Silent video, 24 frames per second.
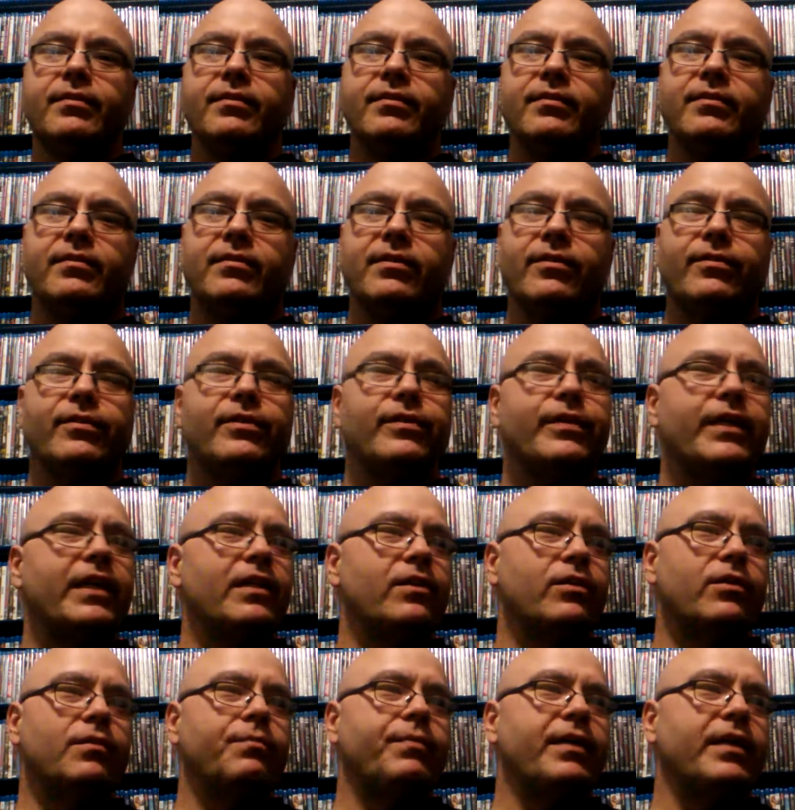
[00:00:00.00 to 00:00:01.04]
serial
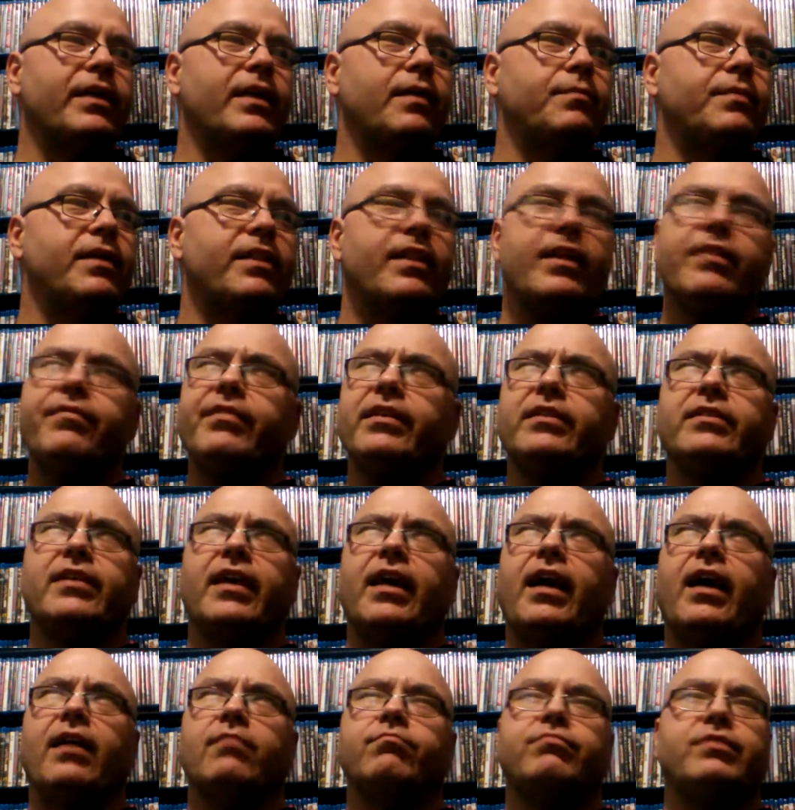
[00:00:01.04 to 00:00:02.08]
killer, but come to think of it, it's
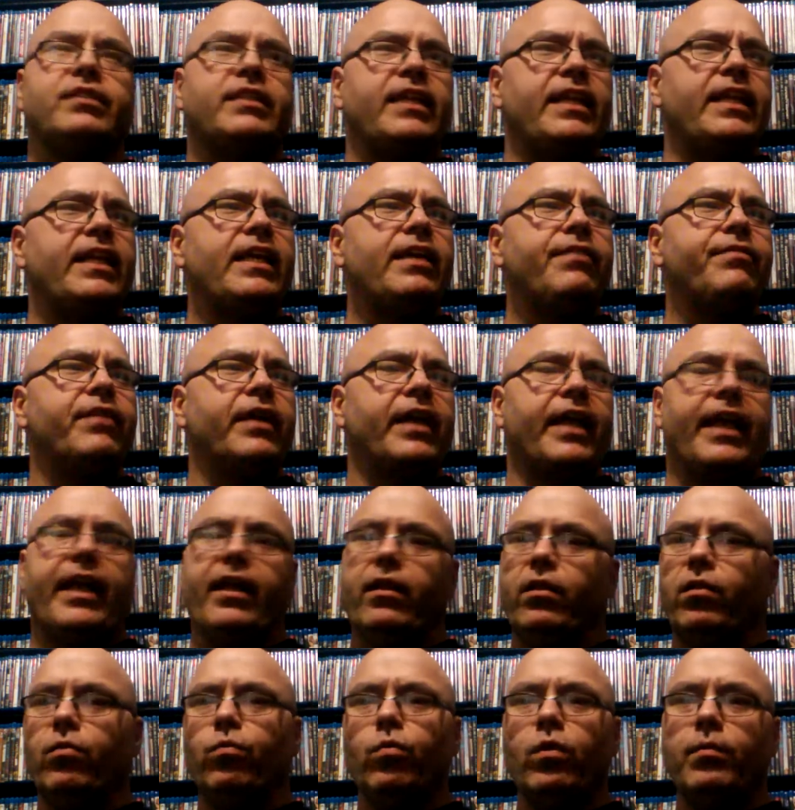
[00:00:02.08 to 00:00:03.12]
like, did he even
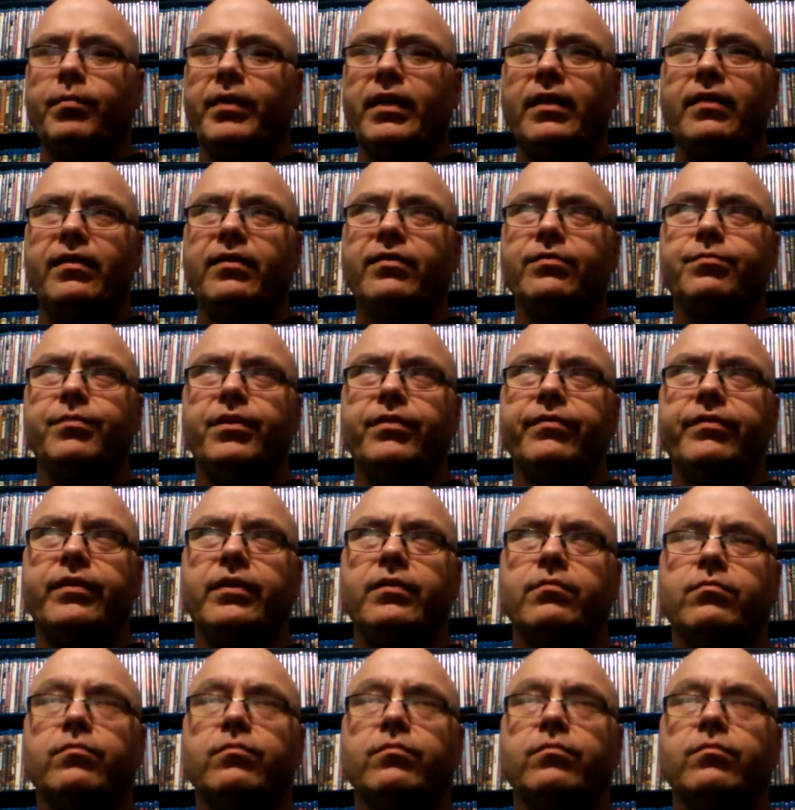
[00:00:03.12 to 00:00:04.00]
kill a woman in this movie?